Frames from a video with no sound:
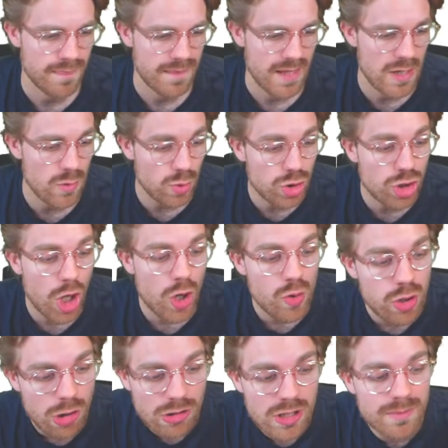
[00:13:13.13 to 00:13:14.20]
It will no
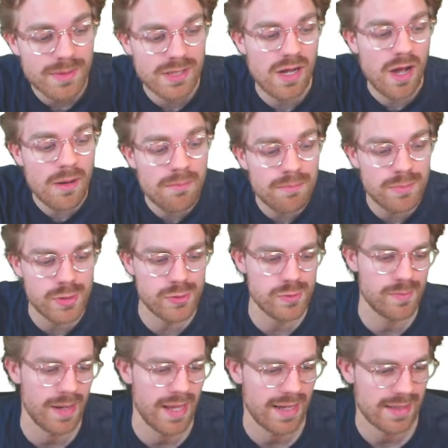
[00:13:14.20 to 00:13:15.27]
longer become
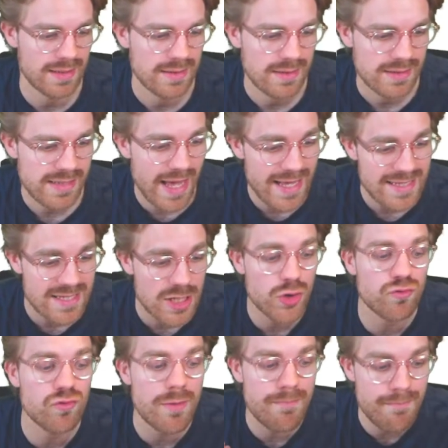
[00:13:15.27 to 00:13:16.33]
blue-black. Yeah, it's going to
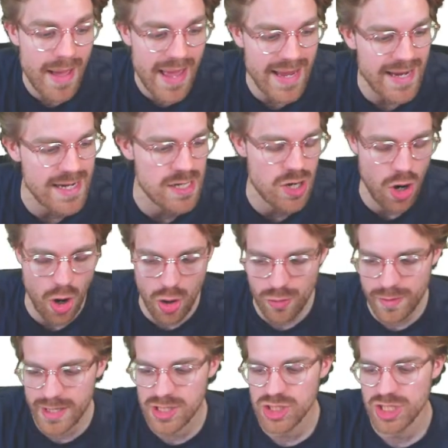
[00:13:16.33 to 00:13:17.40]
remain
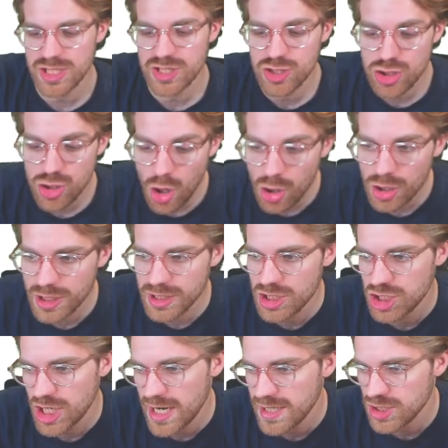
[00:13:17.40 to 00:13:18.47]
orange. It's not going to
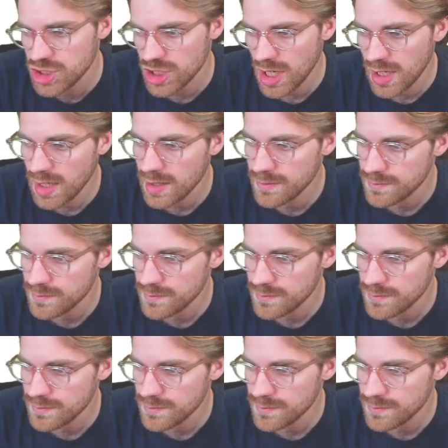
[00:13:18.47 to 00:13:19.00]
change color.